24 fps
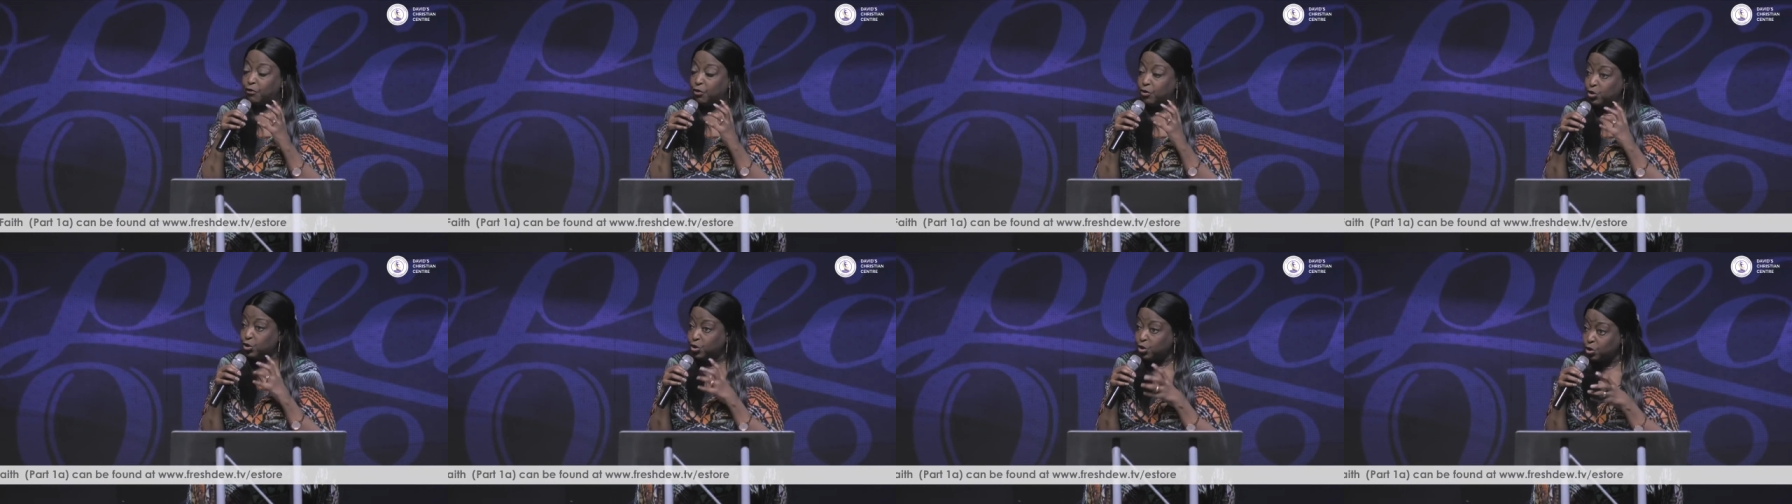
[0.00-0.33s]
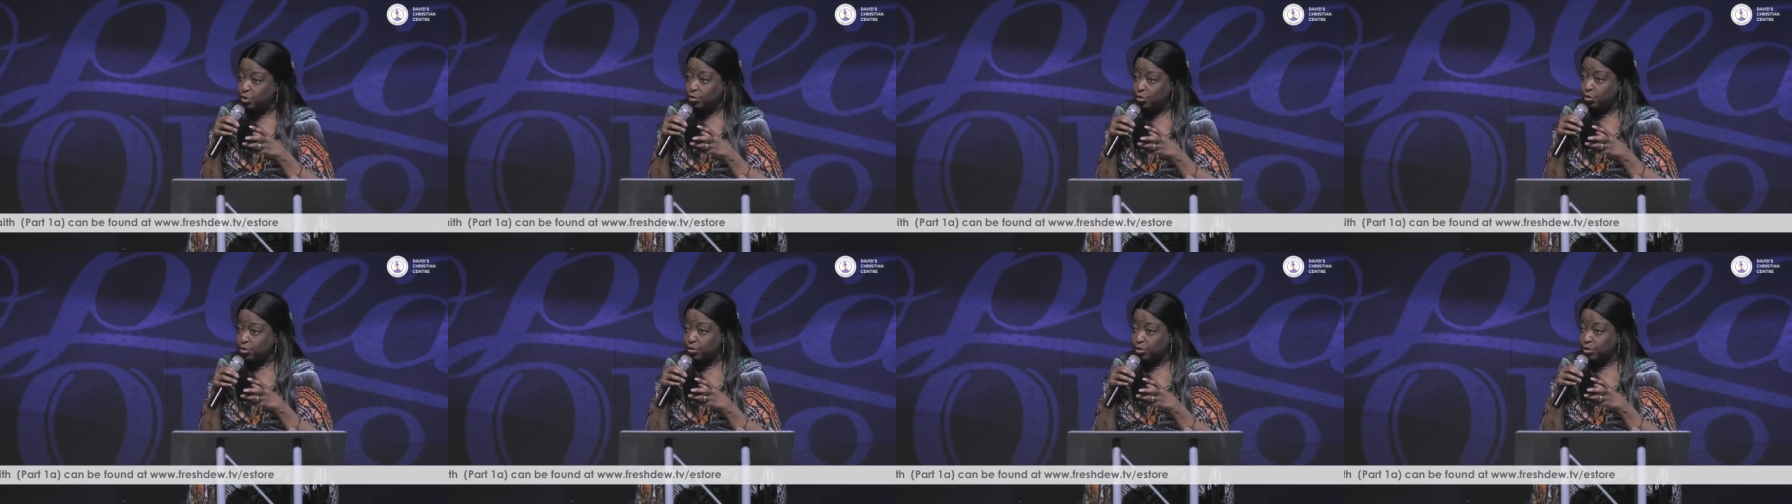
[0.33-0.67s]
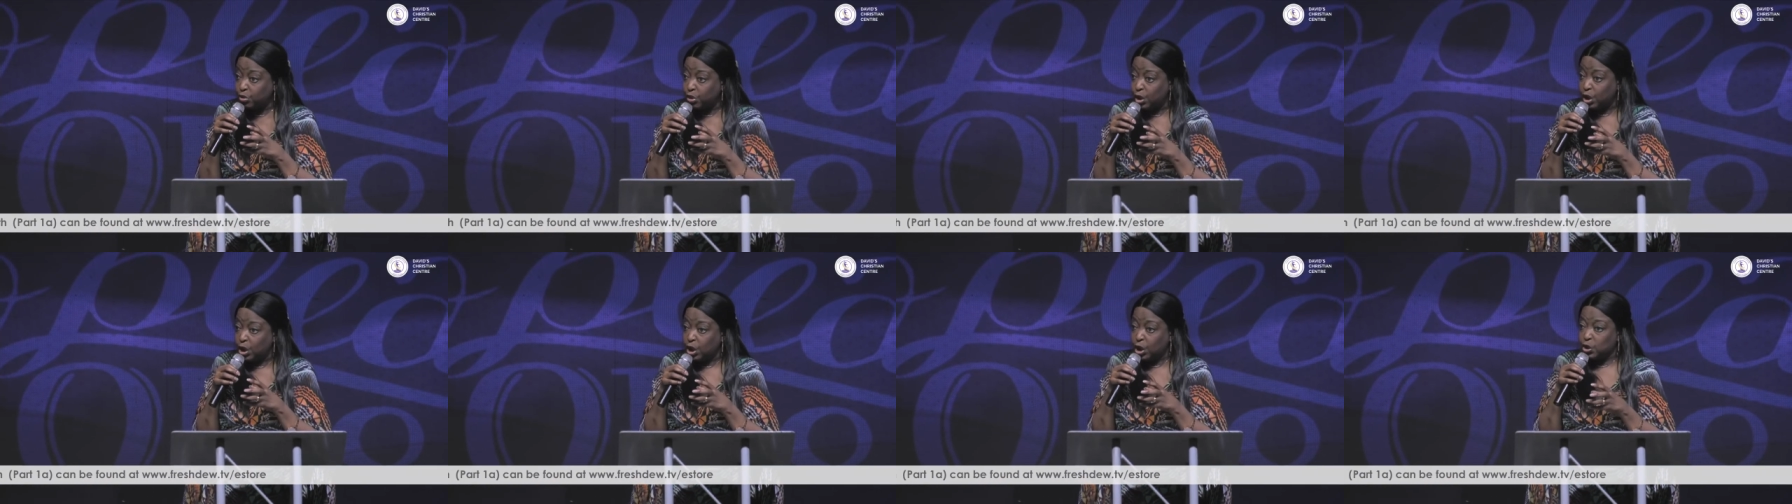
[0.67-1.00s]
for
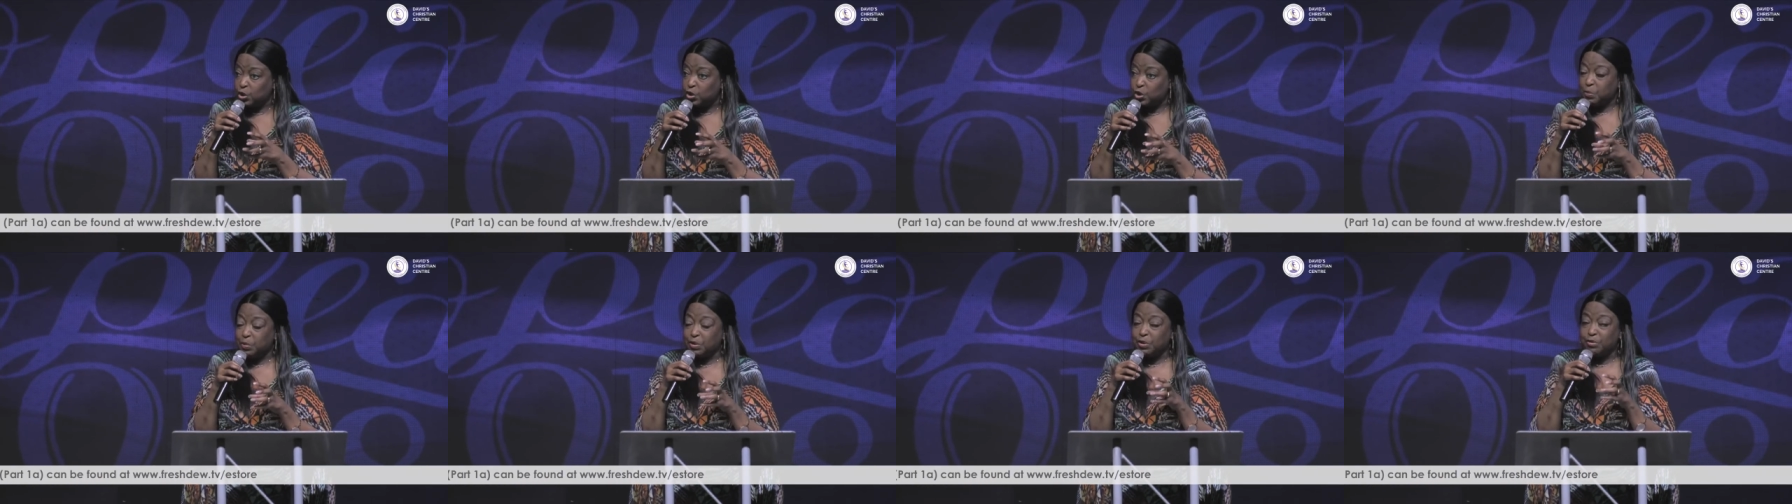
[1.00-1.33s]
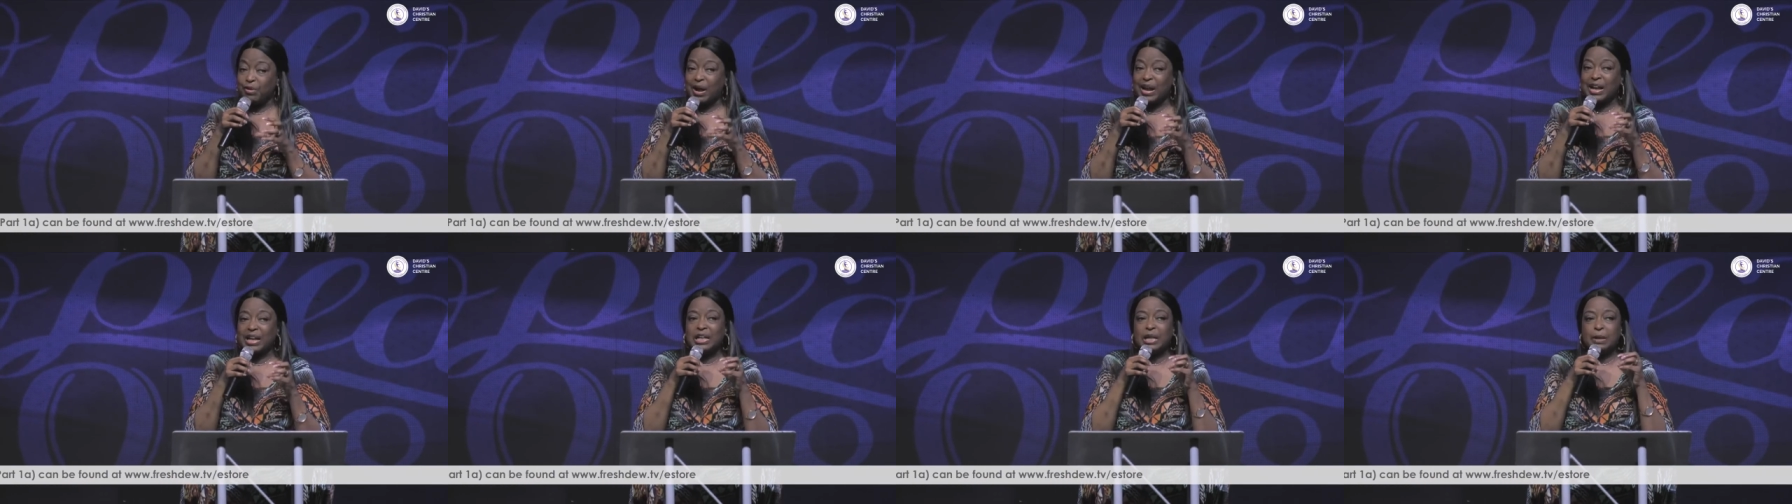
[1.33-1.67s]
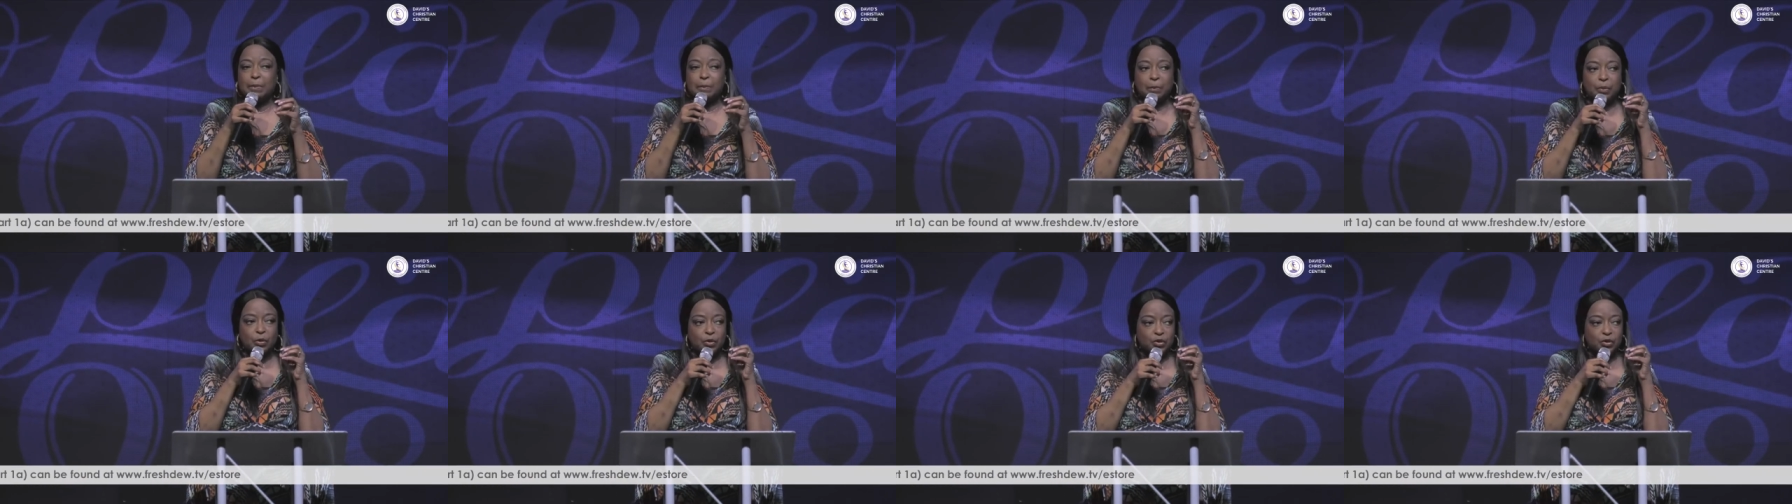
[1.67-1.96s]
you to be rightly